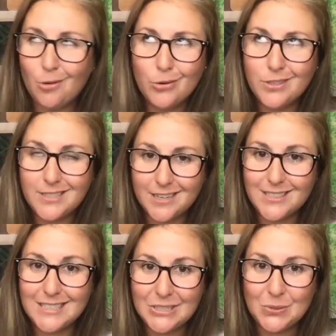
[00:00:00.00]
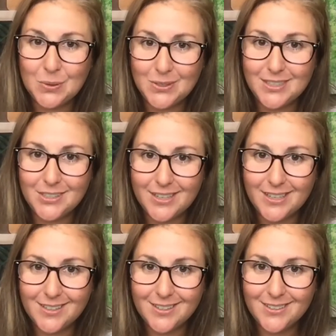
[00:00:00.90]
I wrote it down to get to it a later
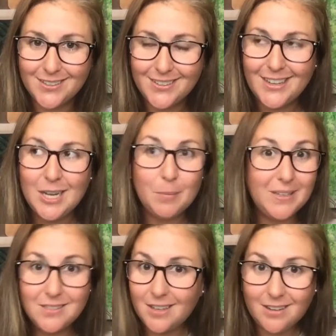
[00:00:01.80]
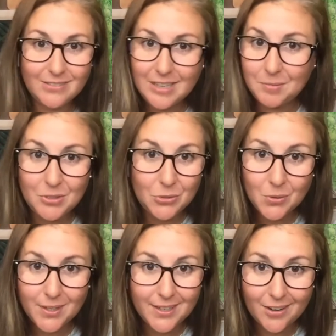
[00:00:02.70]
date because I don't have time to do
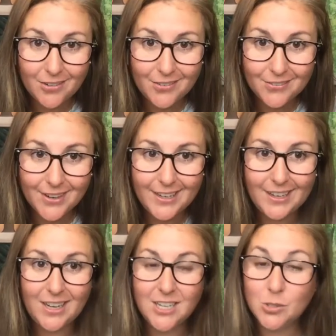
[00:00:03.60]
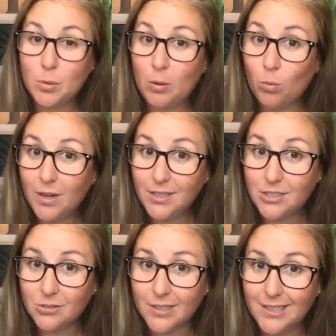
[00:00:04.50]
it right now, right? So I want to
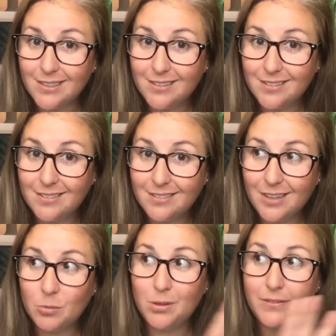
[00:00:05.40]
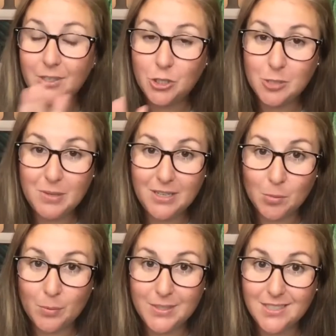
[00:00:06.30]
do it. It will eventually
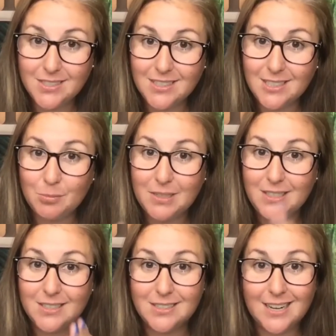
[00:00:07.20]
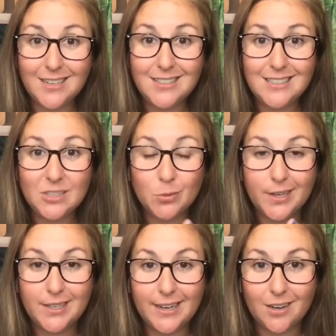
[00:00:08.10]
become a business need, but it is not a need
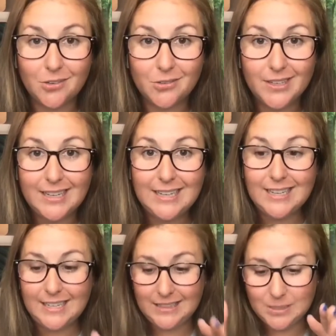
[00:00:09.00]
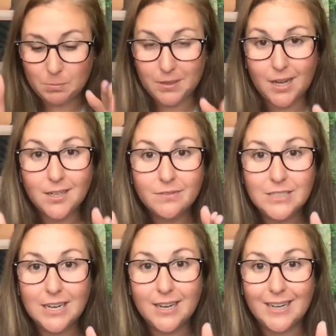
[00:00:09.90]
right now. In this block of
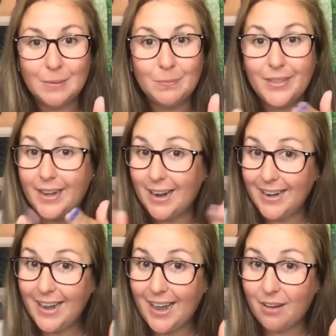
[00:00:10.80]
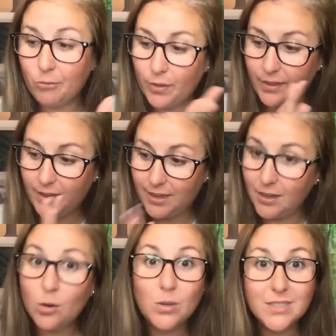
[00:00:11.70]
time that I have while the
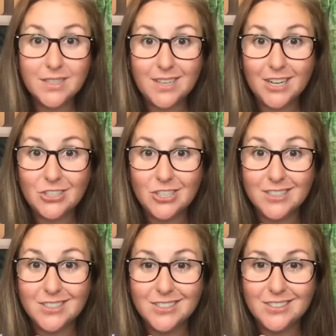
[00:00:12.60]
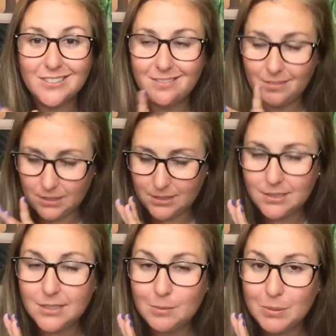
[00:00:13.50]
kiddo is unconscious, because
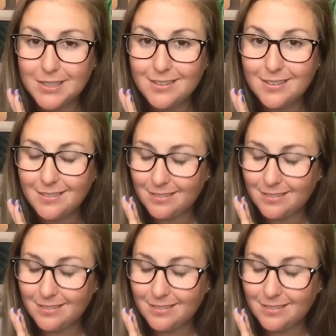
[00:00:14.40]
he's sleeping